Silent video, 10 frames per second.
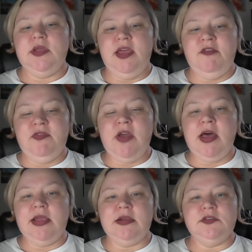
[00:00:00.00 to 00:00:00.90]
If
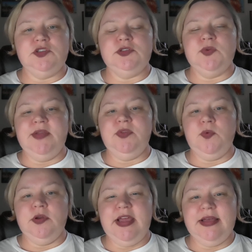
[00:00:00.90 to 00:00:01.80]
not, just write the
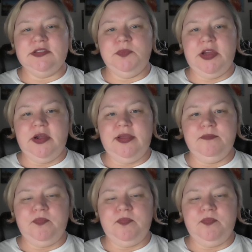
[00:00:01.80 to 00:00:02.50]
word Hansberry.